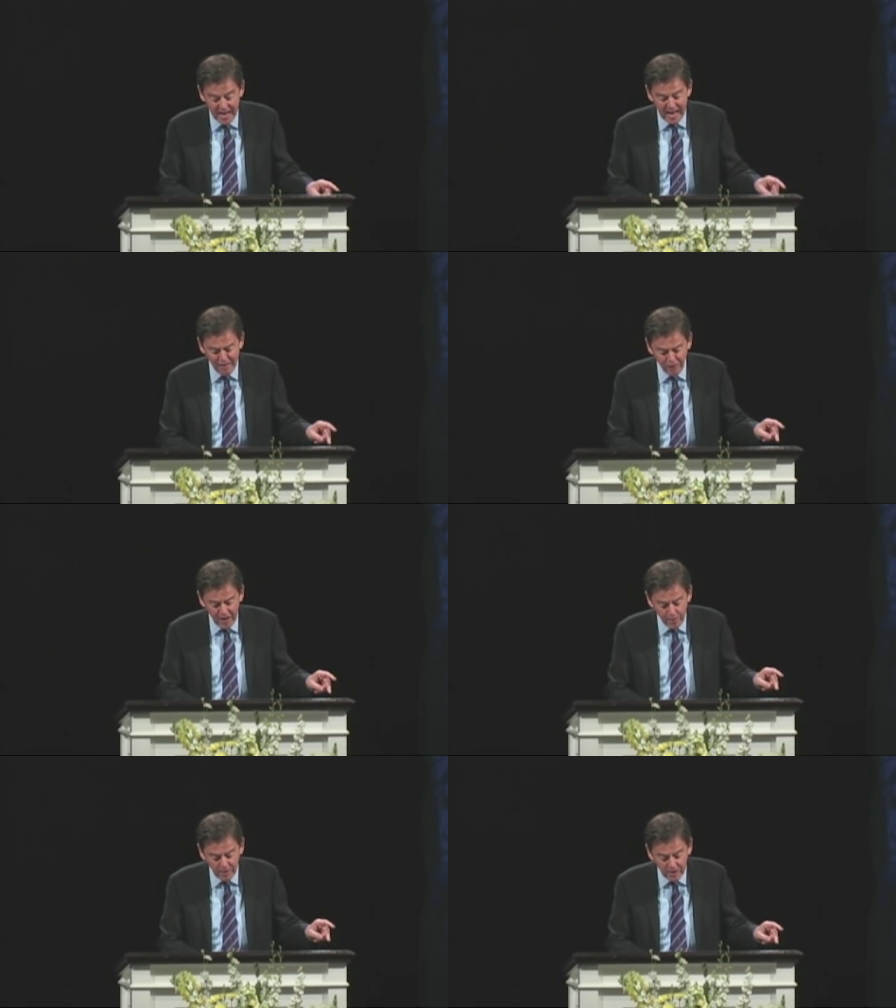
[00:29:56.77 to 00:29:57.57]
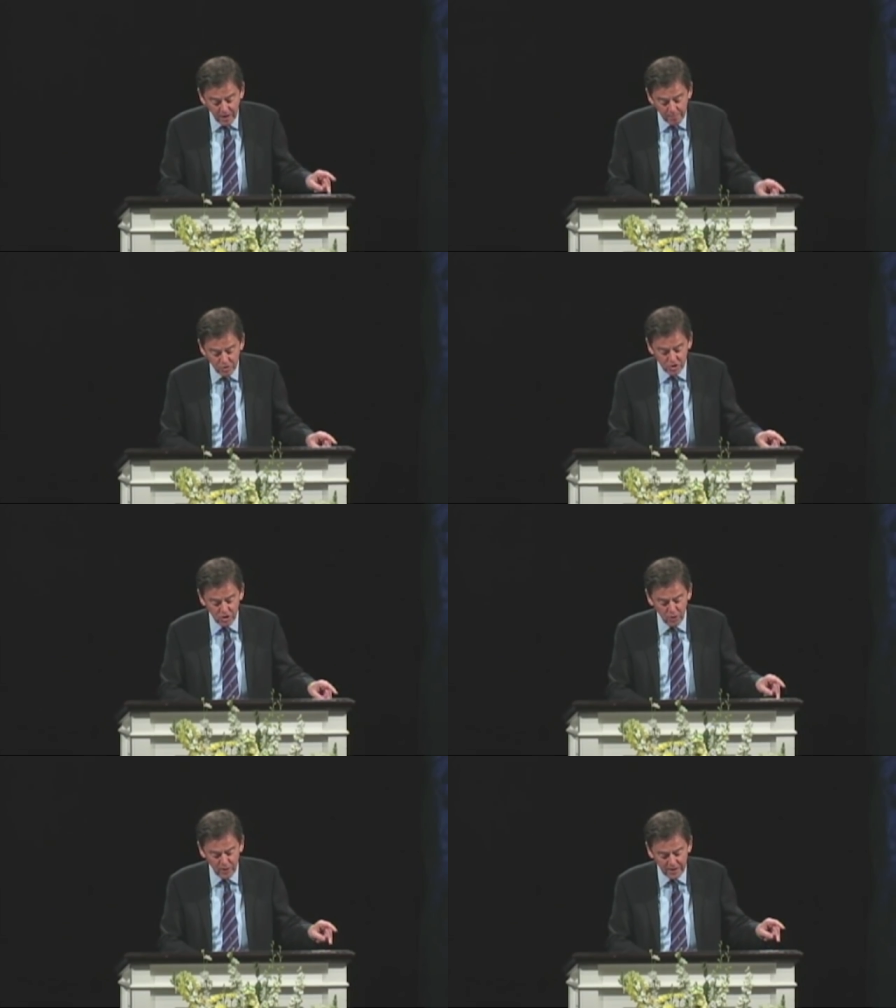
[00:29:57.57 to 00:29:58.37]
If anyone comes to
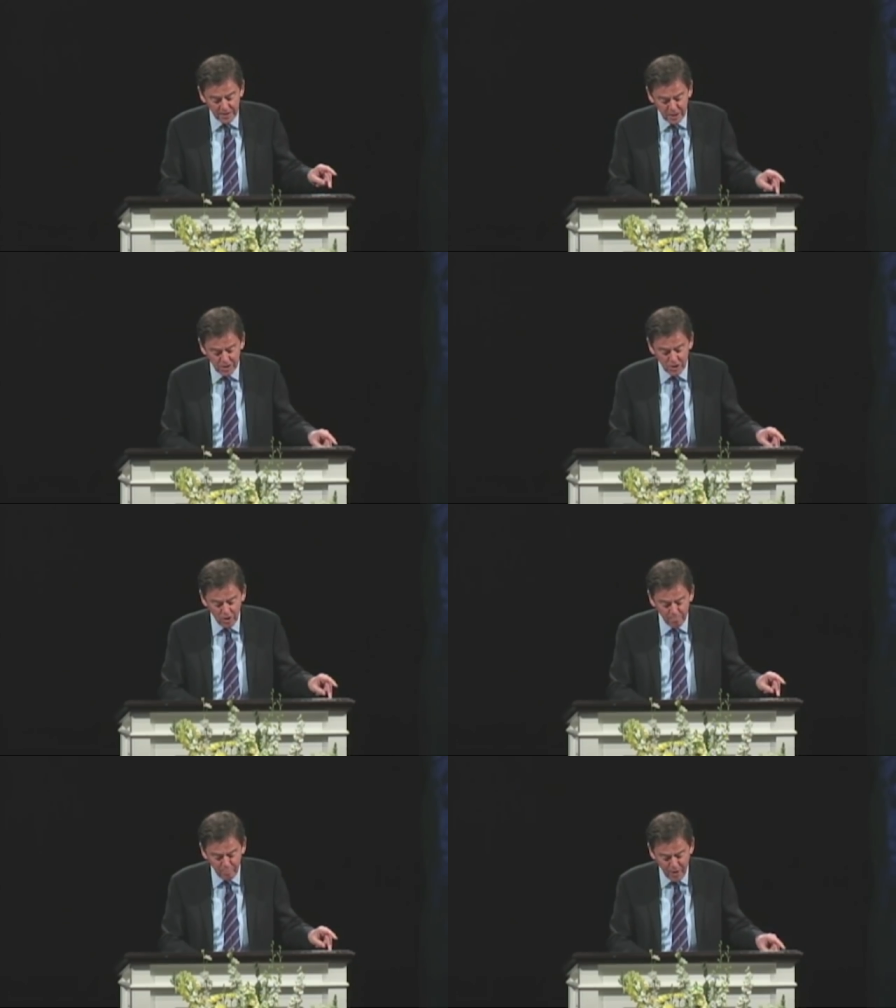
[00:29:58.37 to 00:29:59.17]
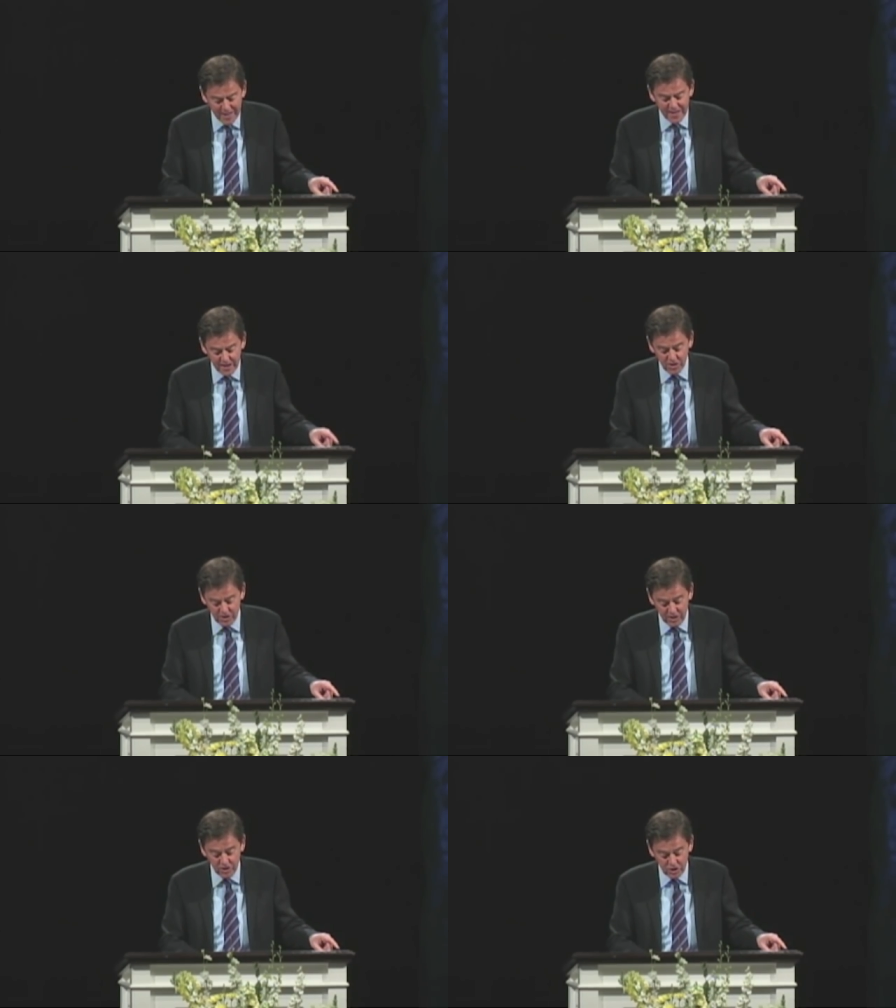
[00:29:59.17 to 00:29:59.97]
you and does not bring this
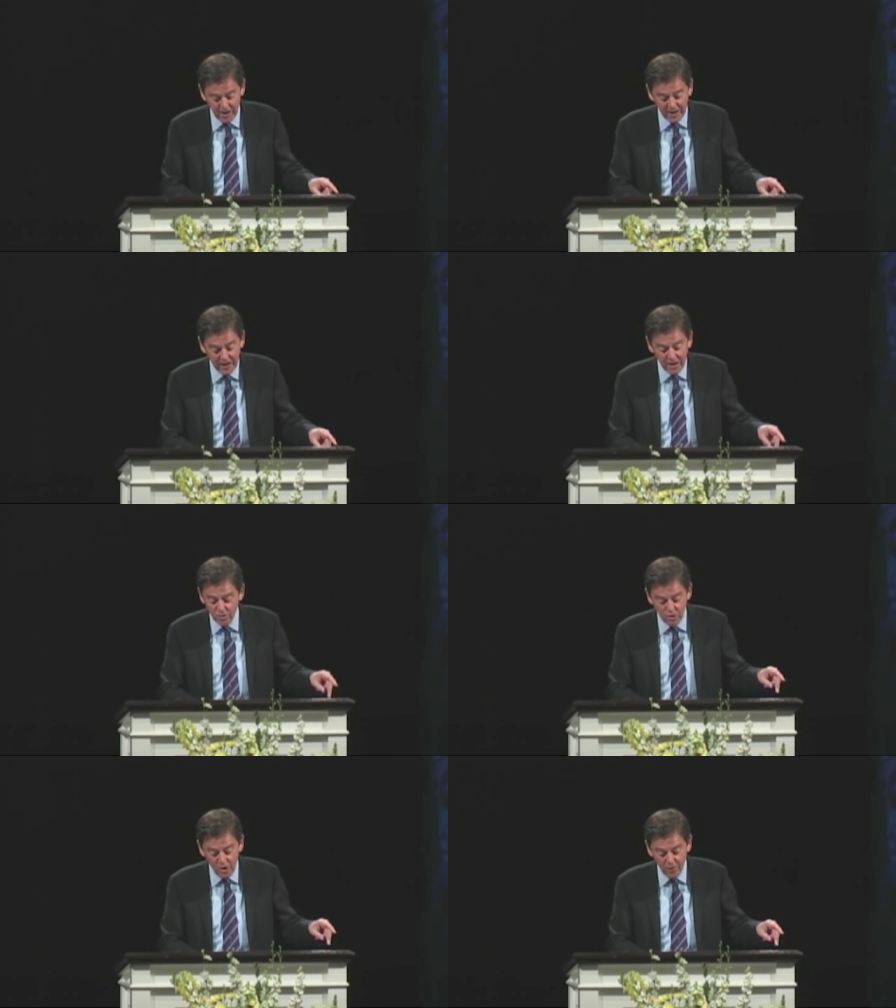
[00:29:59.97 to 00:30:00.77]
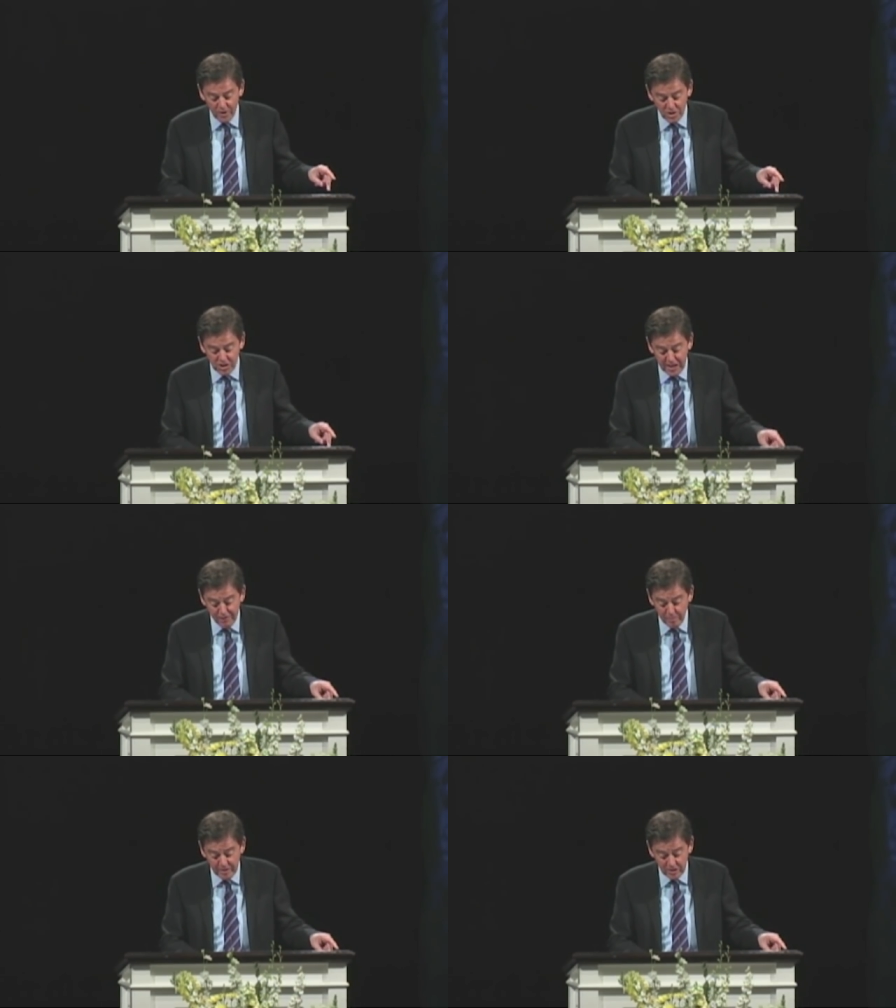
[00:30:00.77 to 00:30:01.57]
teaching, do not
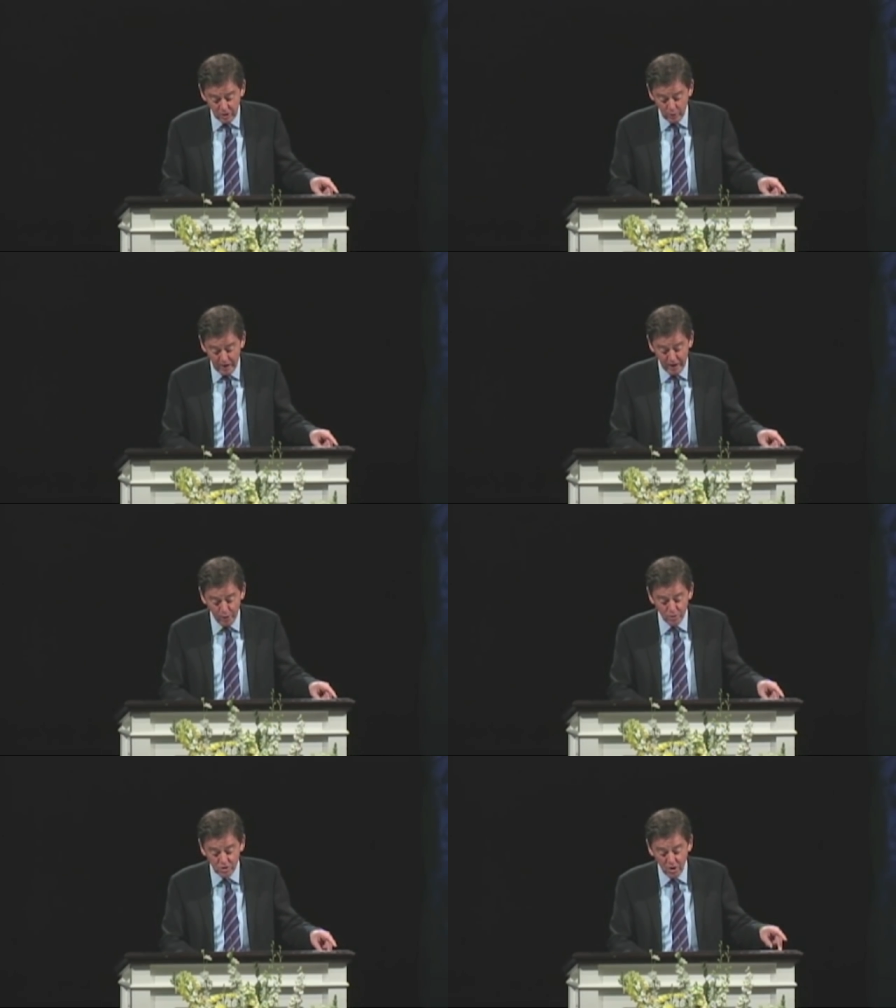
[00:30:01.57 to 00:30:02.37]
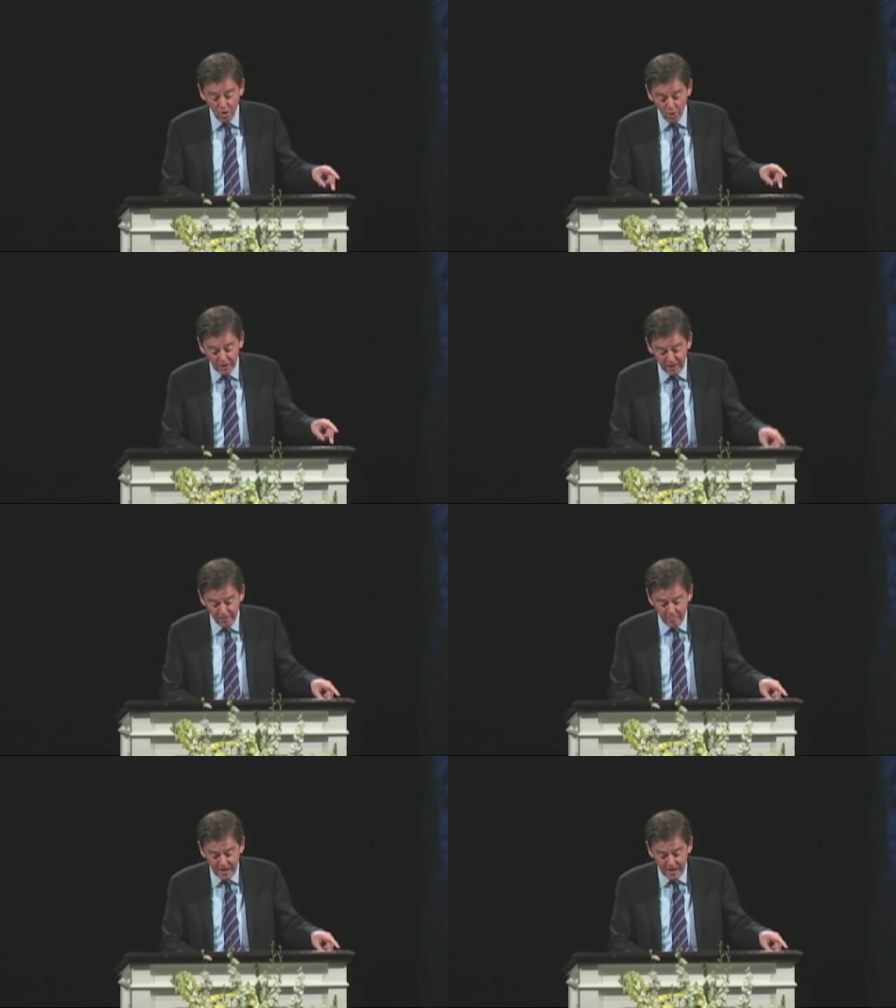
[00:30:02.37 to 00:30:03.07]
receive him into your house or give him